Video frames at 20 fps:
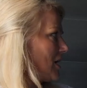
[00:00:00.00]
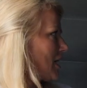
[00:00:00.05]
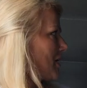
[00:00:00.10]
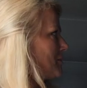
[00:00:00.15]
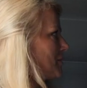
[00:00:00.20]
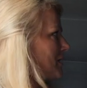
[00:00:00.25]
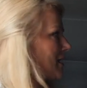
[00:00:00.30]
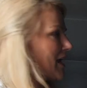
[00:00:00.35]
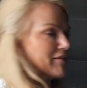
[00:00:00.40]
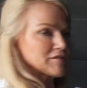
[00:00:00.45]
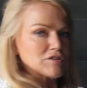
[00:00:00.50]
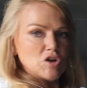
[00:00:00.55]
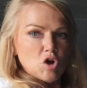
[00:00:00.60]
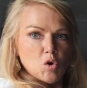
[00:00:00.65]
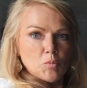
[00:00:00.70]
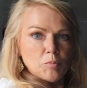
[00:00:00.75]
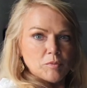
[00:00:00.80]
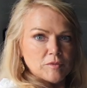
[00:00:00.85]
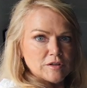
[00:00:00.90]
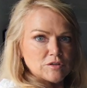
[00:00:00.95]
I'm going to have to
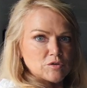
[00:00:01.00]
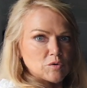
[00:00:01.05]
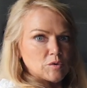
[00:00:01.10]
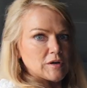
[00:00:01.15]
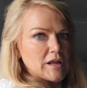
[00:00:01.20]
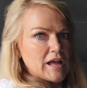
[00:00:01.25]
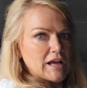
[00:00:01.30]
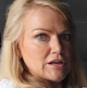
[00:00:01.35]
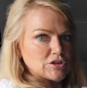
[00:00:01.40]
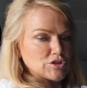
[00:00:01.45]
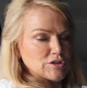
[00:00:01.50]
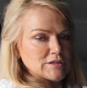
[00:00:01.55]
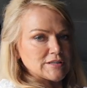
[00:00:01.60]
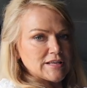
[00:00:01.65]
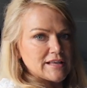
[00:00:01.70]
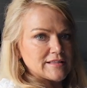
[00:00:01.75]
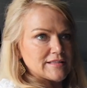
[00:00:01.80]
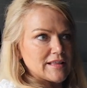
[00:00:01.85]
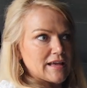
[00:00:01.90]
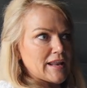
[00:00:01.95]
open the door to actually
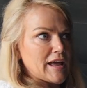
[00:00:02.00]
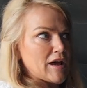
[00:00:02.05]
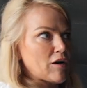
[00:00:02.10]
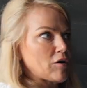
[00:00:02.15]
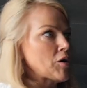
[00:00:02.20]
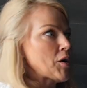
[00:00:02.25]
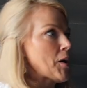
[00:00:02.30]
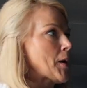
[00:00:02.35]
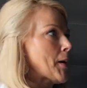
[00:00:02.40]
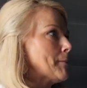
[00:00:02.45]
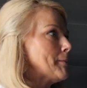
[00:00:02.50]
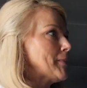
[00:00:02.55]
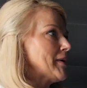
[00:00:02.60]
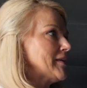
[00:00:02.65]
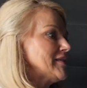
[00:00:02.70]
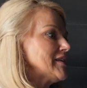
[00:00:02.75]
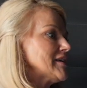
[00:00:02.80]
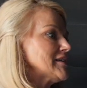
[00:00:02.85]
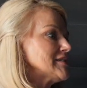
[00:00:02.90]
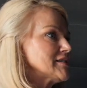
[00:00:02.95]
take that out.
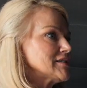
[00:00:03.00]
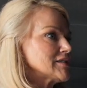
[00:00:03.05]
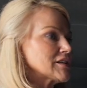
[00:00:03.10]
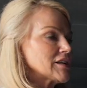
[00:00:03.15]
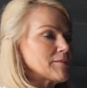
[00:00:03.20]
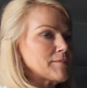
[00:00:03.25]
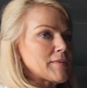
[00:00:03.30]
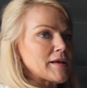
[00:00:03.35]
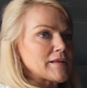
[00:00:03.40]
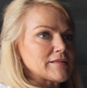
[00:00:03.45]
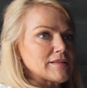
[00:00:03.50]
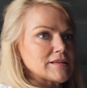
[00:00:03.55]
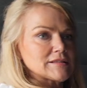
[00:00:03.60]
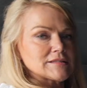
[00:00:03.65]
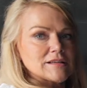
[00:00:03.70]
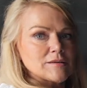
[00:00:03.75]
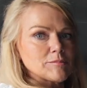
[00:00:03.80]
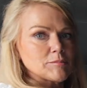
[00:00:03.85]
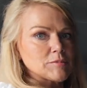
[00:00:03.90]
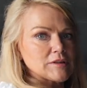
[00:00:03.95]
But this is going to make
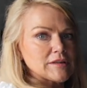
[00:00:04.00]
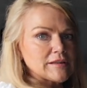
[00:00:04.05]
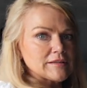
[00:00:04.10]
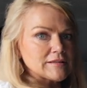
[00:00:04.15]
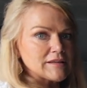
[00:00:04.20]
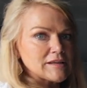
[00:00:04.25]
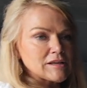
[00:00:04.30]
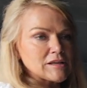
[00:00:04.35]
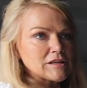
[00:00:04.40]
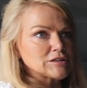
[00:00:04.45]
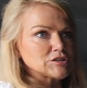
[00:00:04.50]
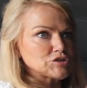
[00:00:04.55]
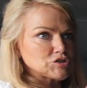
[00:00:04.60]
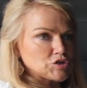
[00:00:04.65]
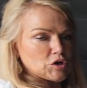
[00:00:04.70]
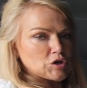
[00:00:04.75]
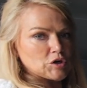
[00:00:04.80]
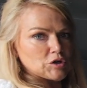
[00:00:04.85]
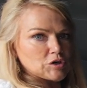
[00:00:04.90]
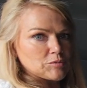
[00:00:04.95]
this completely
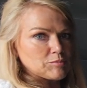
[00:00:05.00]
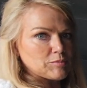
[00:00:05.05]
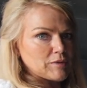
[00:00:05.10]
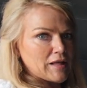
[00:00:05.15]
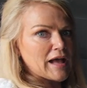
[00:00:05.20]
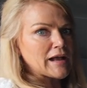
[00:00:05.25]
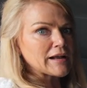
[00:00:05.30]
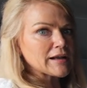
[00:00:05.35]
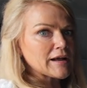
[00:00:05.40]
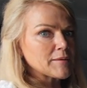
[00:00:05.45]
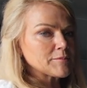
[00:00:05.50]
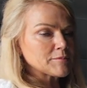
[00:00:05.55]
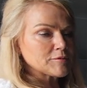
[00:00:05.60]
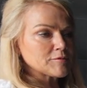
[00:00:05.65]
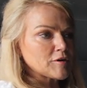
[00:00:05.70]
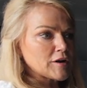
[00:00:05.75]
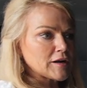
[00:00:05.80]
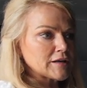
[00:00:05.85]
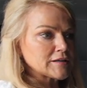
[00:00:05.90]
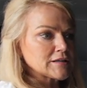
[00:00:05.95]
dark black up
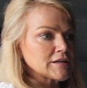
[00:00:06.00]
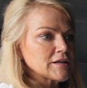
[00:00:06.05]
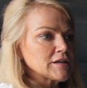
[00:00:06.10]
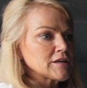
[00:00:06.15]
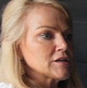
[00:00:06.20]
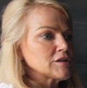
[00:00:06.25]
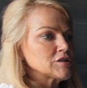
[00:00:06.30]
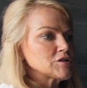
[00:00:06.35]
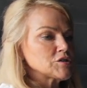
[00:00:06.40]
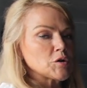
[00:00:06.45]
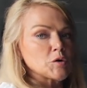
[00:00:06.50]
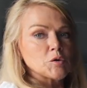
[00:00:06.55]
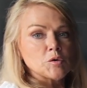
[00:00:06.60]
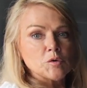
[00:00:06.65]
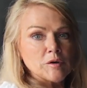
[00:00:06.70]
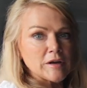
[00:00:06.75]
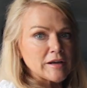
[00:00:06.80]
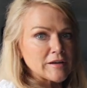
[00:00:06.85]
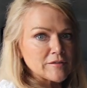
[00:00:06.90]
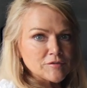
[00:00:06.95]
front. So
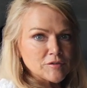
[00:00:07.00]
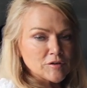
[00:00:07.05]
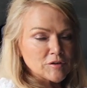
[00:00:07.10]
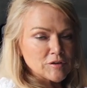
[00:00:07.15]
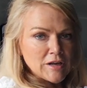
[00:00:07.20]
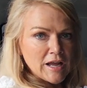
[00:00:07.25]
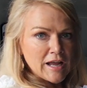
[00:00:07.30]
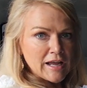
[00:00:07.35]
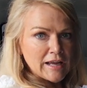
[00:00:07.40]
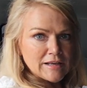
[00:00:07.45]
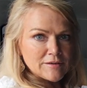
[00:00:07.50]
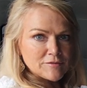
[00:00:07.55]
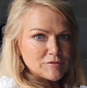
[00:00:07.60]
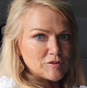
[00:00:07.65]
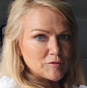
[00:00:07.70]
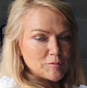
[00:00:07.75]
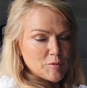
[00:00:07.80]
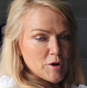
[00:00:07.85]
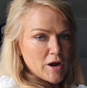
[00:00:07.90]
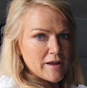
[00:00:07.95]
great for night,
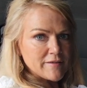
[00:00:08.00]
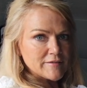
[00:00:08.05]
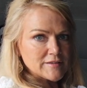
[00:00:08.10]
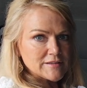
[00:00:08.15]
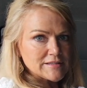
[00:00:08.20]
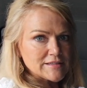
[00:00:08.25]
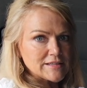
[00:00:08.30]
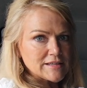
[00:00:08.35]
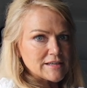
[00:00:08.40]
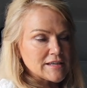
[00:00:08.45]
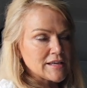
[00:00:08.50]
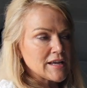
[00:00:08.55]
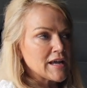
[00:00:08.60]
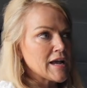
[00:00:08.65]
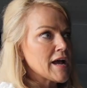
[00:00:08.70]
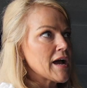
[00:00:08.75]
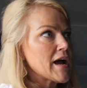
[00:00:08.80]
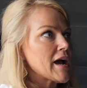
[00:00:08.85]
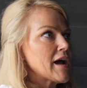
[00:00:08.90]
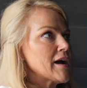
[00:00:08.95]
for privacy.
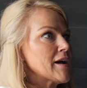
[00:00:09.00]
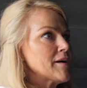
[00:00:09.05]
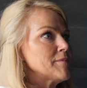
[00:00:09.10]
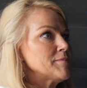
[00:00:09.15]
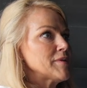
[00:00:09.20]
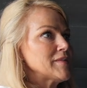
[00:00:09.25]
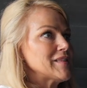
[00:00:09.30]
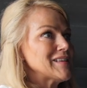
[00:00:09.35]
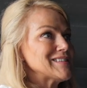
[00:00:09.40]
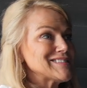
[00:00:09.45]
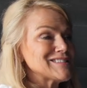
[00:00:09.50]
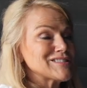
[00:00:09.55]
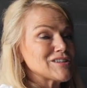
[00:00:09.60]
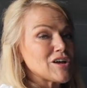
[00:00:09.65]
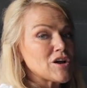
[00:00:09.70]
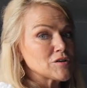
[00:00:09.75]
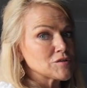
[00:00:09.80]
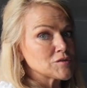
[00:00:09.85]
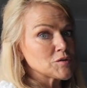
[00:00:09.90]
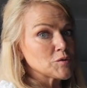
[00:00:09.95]
But this is
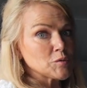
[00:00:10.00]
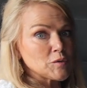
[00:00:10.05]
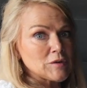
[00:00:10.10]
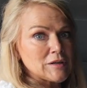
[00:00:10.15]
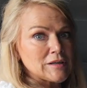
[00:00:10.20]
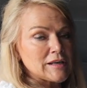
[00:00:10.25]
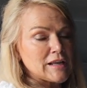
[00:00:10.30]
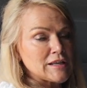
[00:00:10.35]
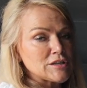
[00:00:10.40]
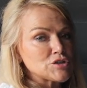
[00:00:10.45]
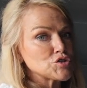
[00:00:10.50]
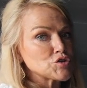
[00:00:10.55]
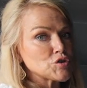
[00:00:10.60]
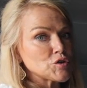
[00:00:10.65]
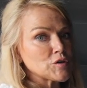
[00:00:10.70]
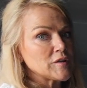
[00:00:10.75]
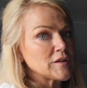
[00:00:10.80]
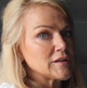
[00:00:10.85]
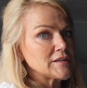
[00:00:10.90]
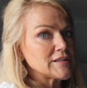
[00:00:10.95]
also really nice
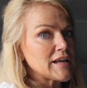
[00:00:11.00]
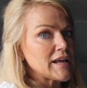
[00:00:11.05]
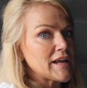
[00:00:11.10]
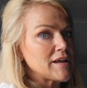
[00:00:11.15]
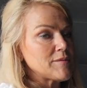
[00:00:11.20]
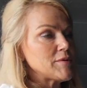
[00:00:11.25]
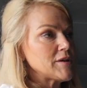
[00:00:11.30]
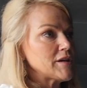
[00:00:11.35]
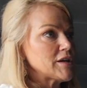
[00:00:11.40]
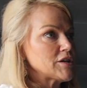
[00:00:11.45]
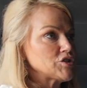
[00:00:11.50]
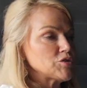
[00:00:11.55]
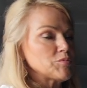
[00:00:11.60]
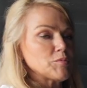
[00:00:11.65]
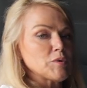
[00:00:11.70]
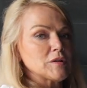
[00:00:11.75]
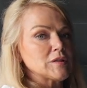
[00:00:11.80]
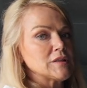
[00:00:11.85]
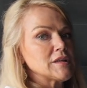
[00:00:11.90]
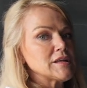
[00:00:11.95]
during the day because you
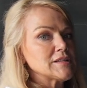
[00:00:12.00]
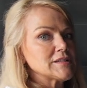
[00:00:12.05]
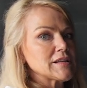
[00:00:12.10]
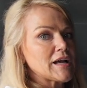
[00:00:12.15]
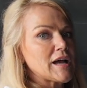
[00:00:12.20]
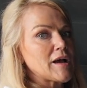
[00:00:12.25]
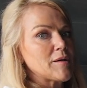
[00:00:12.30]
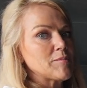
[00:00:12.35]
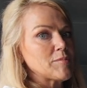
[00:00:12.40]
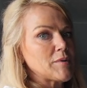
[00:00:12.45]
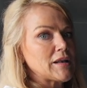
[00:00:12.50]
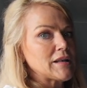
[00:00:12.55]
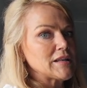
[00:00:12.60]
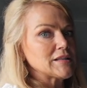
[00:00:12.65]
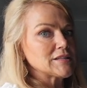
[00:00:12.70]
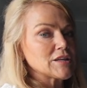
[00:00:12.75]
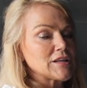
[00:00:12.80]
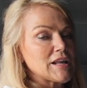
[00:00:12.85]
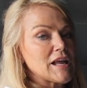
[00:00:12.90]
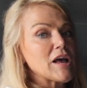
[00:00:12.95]
put these up and
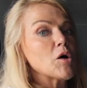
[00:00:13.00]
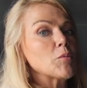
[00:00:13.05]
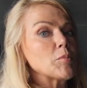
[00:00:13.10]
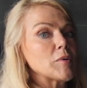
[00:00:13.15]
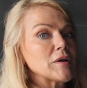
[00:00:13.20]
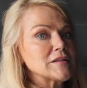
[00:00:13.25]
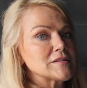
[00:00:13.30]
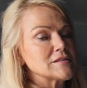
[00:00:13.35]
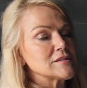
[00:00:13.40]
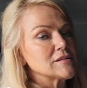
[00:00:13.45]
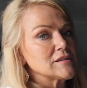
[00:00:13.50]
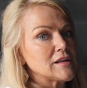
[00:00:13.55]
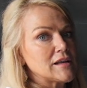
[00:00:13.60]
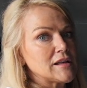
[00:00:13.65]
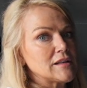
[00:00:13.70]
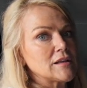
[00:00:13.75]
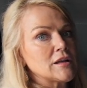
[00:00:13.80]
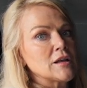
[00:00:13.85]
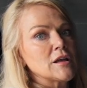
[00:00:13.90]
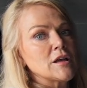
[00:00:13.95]
it's going to help
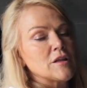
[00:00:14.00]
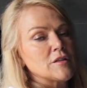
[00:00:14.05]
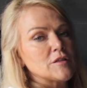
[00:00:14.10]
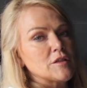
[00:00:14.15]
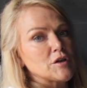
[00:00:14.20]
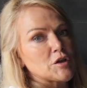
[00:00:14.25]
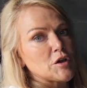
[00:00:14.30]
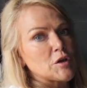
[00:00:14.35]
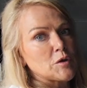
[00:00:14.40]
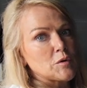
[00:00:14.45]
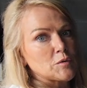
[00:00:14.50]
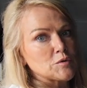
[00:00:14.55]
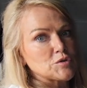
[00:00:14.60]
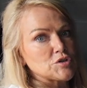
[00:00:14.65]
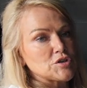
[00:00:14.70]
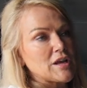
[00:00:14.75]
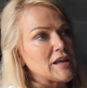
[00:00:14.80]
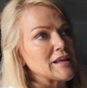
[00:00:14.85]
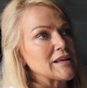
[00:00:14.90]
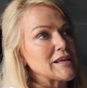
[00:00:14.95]
insulate the
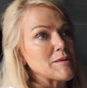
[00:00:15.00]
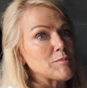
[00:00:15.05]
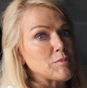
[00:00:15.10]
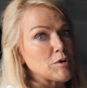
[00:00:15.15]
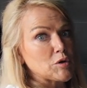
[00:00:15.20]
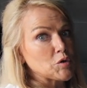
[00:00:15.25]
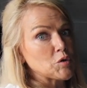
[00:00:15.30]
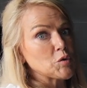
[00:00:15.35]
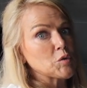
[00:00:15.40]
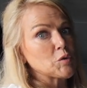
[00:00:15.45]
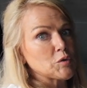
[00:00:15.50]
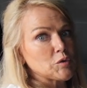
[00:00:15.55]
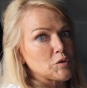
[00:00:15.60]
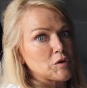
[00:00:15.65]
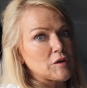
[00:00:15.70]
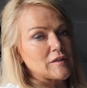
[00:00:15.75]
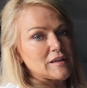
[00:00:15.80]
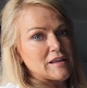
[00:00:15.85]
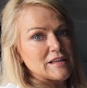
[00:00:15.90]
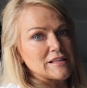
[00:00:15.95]
coach and keep it cooler
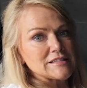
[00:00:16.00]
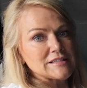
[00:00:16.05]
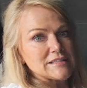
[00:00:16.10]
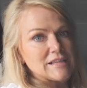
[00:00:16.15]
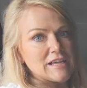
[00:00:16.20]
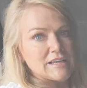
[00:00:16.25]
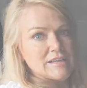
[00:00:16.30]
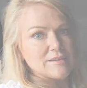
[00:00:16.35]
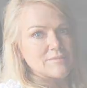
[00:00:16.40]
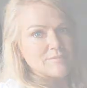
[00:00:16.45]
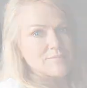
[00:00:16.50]
on the inside.